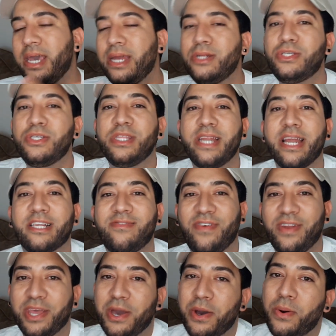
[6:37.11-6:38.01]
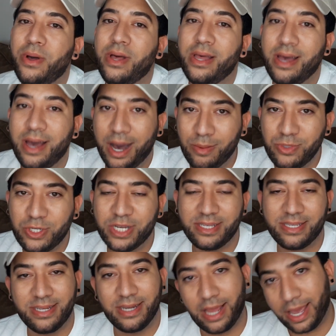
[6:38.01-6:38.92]
And until the next video, I'm
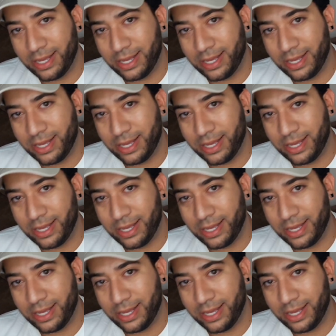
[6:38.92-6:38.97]
Justin